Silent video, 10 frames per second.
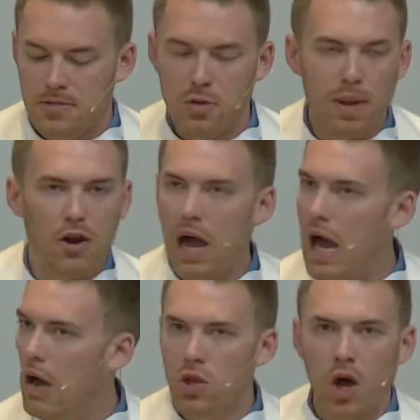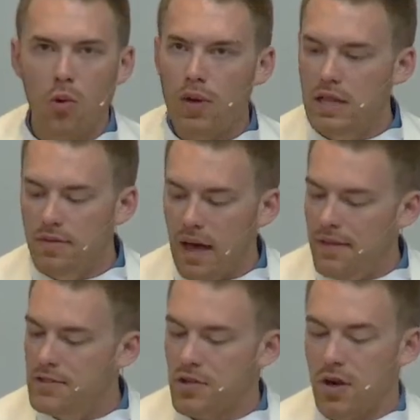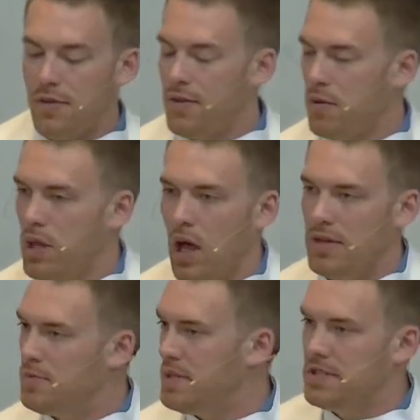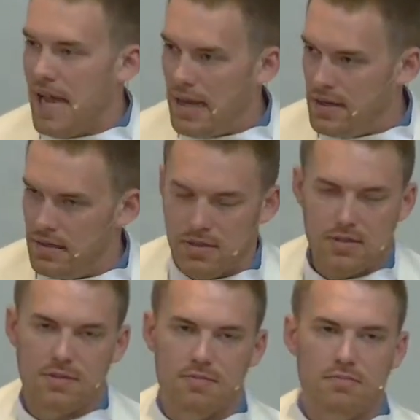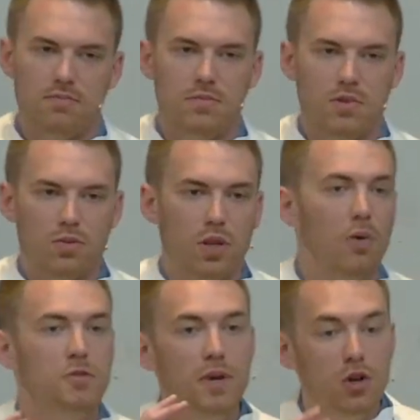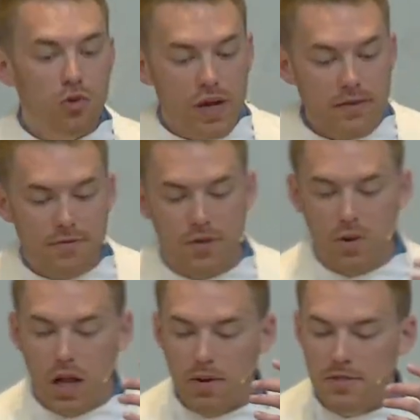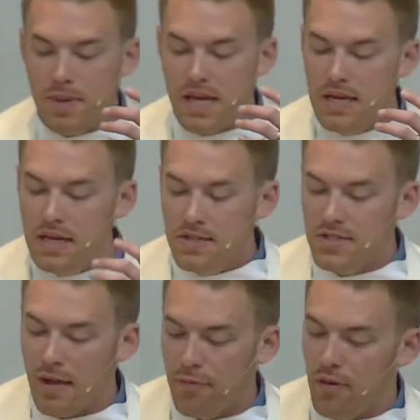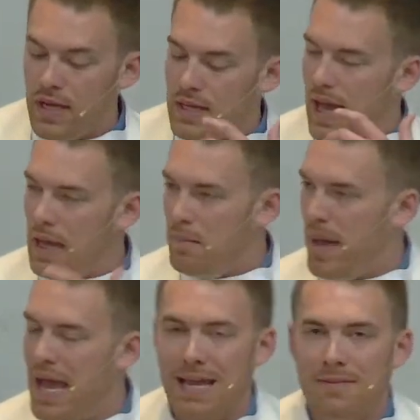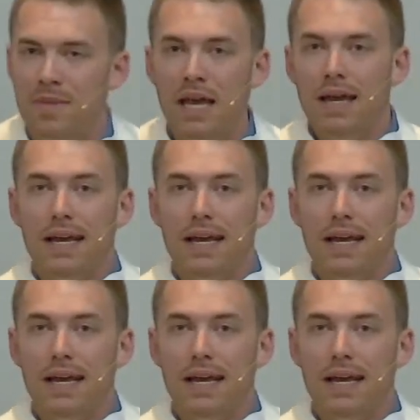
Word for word: No matter how long we live on this earth, there will always be sadness will always be grief, there will always be suffering and pain.